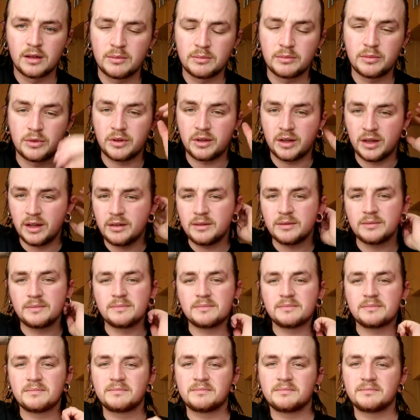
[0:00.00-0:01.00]
but yeah
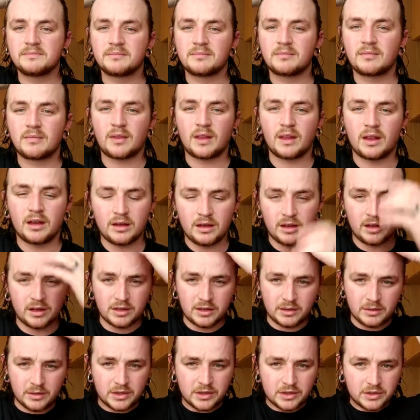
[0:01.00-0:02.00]
I do
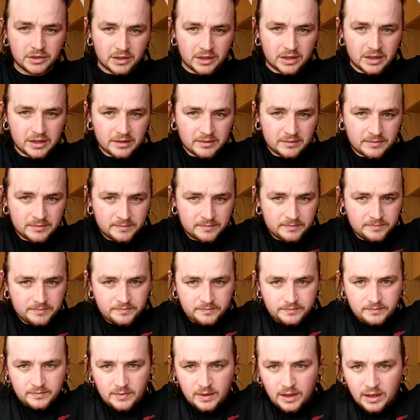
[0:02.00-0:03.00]
enjoy it
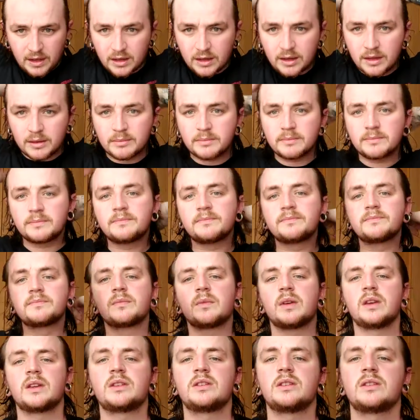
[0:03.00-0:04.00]
um,
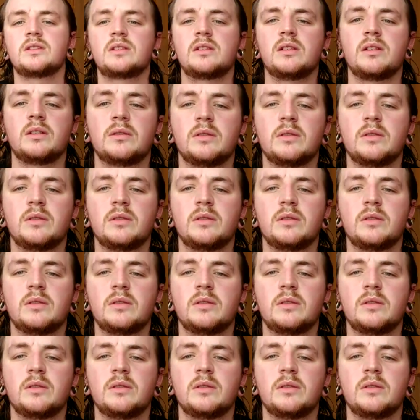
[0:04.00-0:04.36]
it's just like